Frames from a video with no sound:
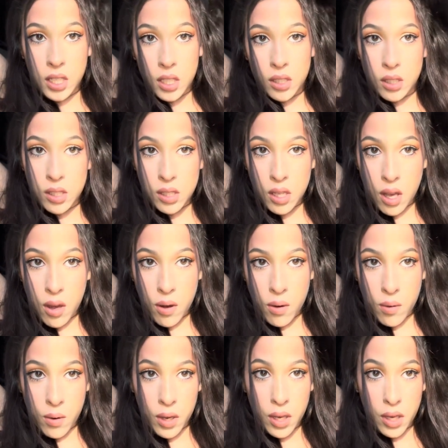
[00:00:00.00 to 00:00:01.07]

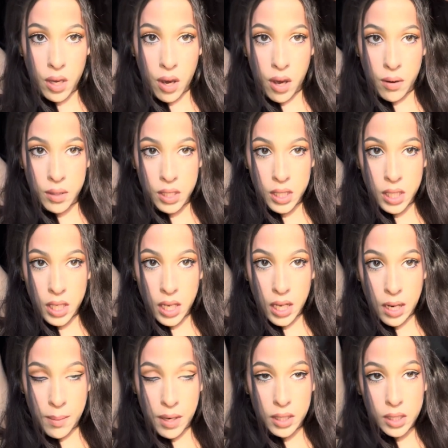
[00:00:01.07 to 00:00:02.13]
So y'all, I was just thinking
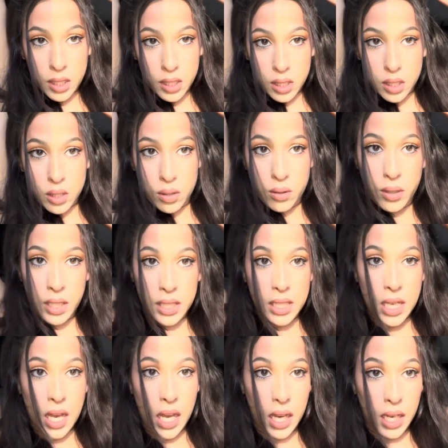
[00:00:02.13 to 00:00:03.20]
about this story
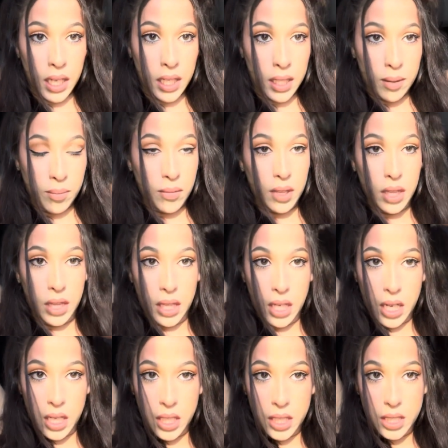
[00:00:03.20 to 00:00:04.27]
time the
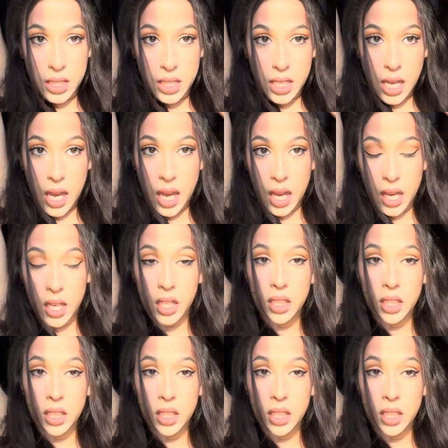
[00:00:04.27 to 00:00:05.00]
other day.